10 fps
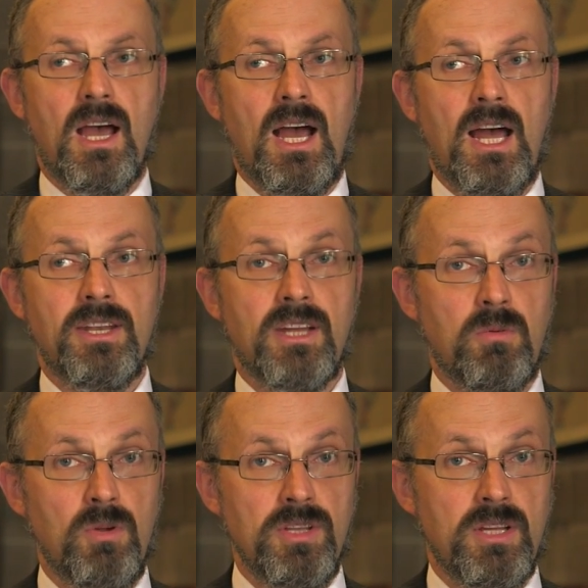And I
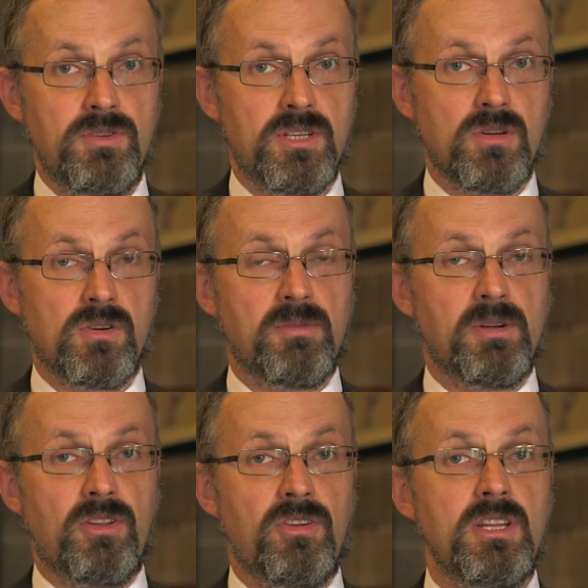want now to talk
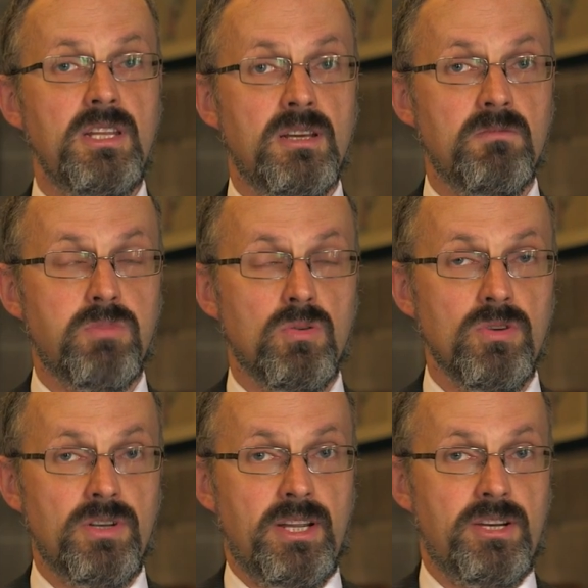about three
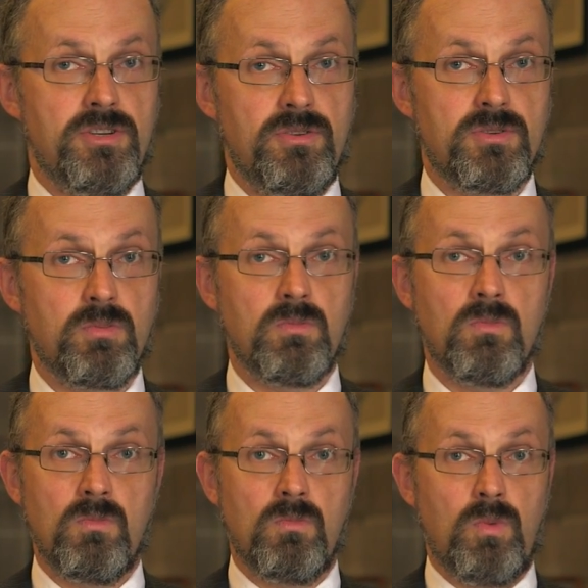important issues
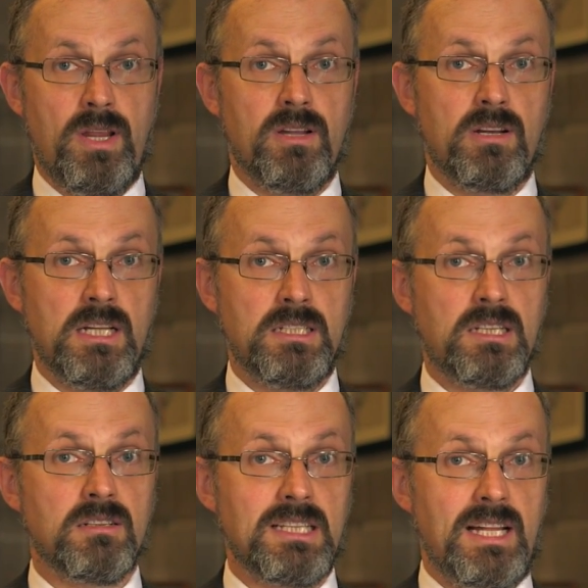where a
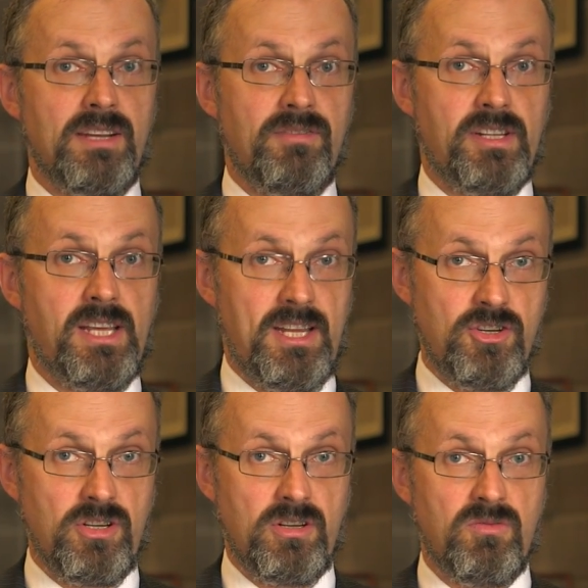little
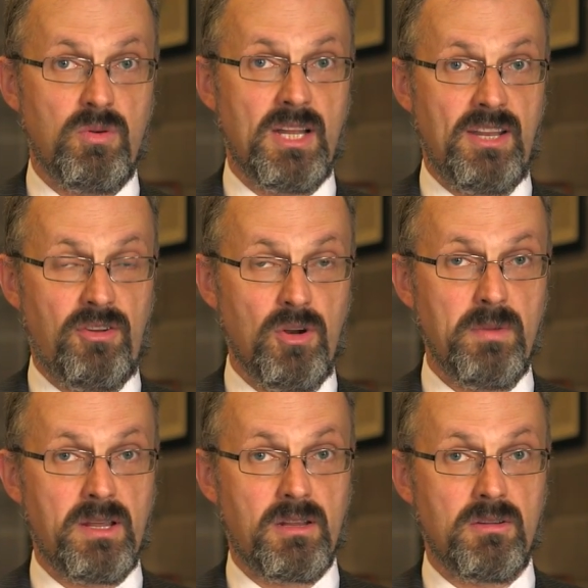clarification of what
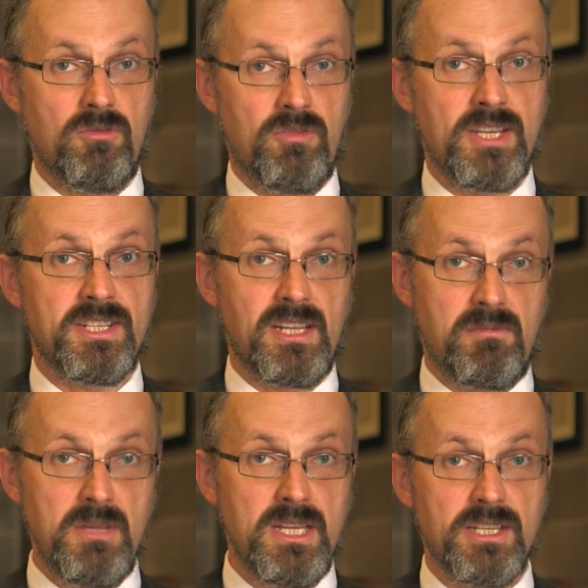anthropic
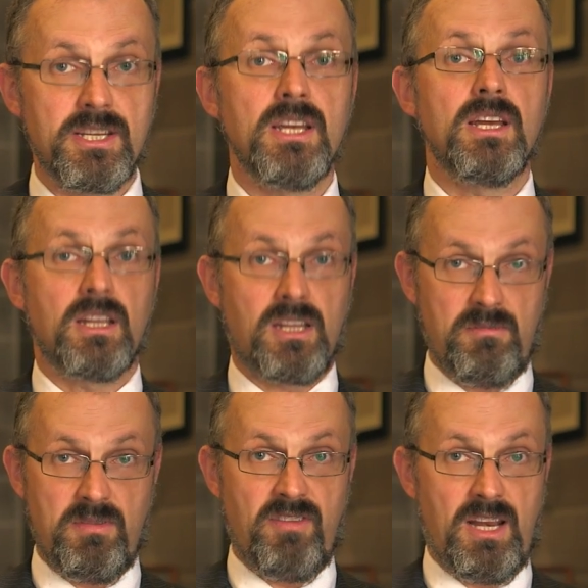reasoning means
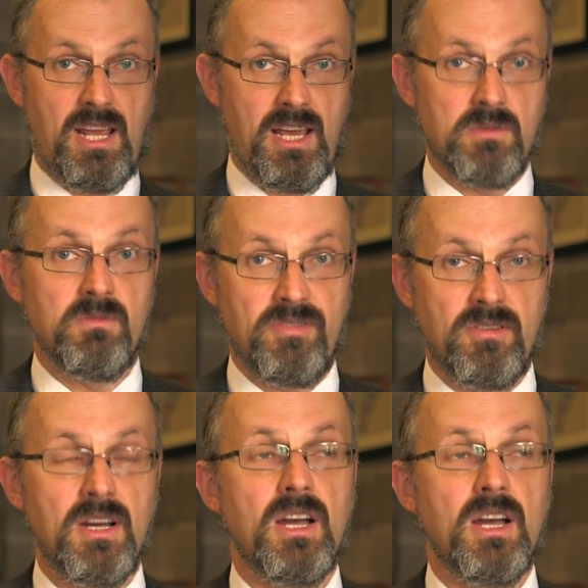can be very helpful.